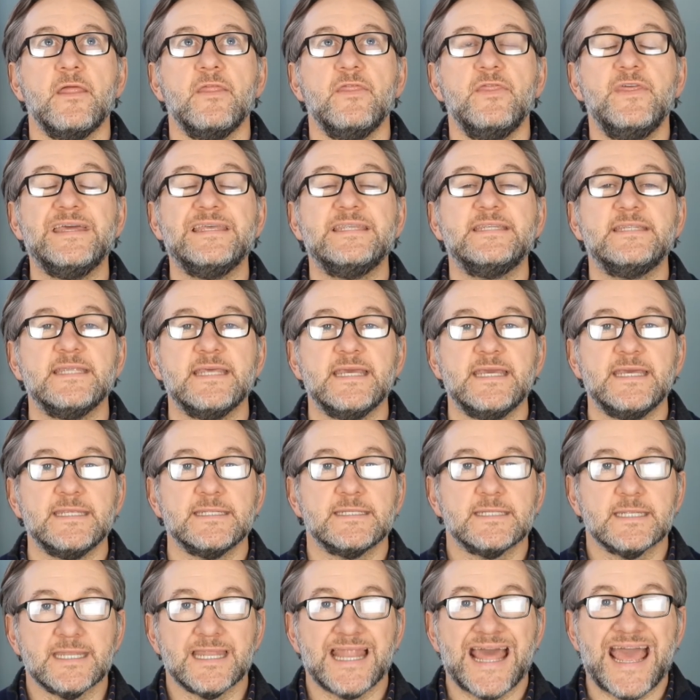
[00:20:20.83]
this
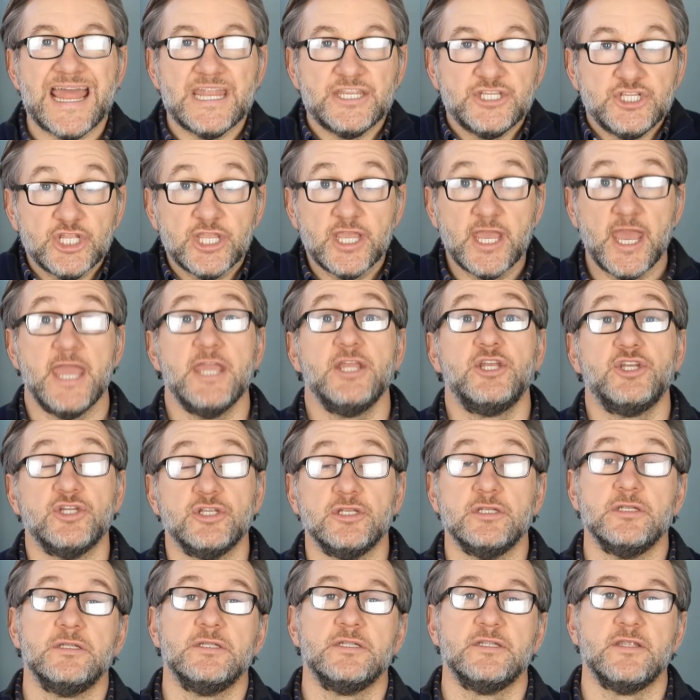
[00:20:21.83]
is an
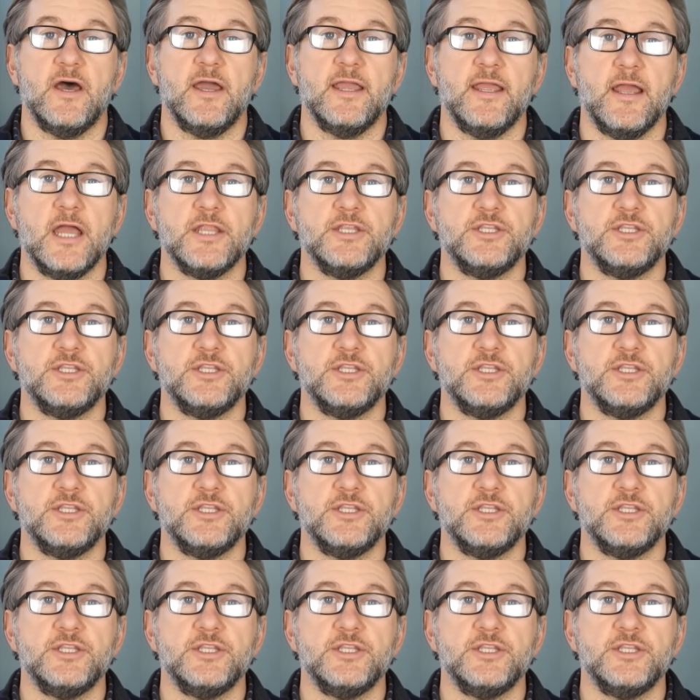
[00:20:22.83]
education site.